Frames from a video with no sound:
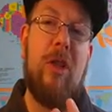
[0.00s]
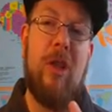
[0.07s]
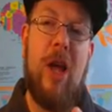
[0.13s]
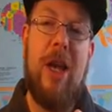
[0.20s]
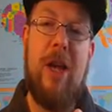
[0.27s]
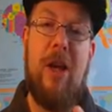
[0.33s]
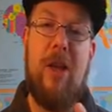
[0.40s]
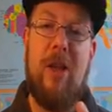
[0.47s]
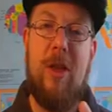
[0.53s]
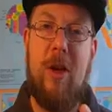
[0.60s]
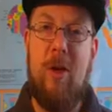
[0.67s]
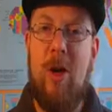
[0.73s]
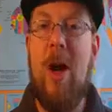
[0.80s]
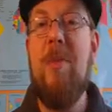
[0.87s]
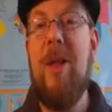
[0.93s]
like the
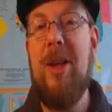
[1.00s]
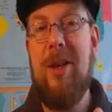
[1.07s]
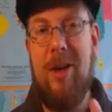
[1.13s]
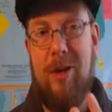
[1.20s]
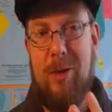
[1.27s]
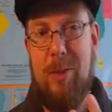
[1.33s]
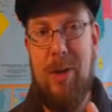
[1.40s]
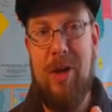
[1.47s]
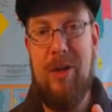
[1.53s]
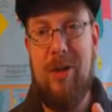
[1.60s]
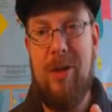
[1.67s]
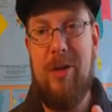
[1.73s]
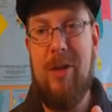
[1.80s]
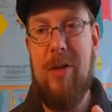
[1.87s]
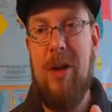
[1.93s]
Kremlin does
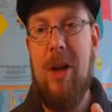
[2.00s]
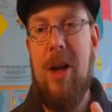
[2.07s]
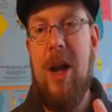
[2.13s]
business.